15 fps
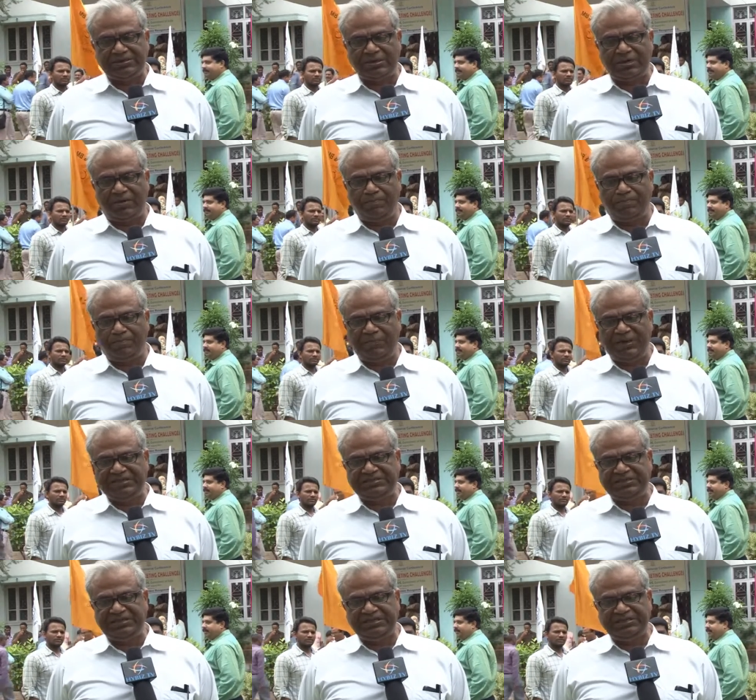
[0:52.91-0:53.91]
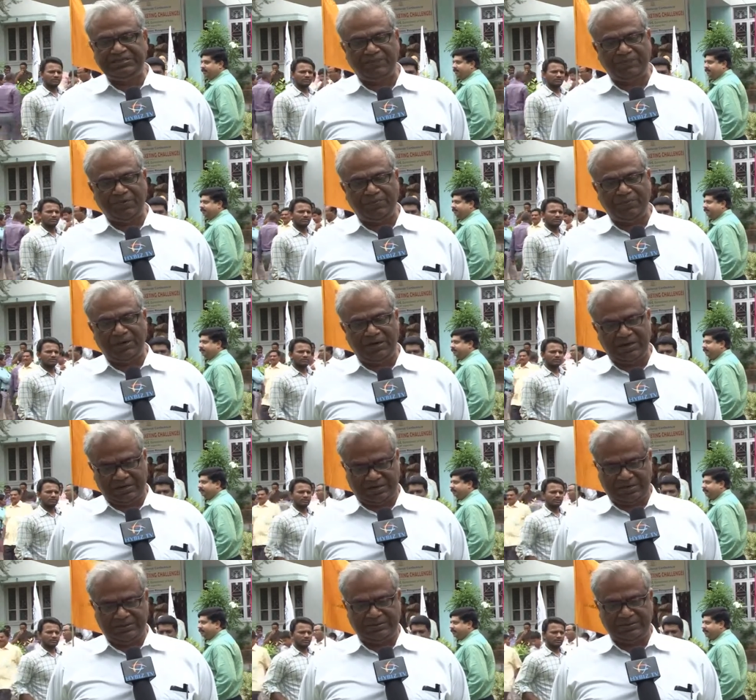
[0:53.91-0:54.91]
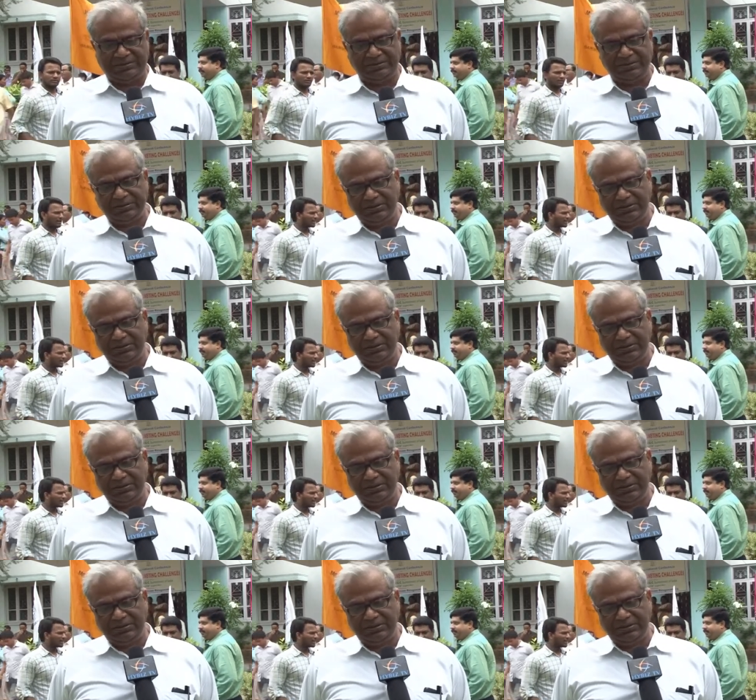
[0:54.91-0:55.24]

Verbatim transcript: complexities of the market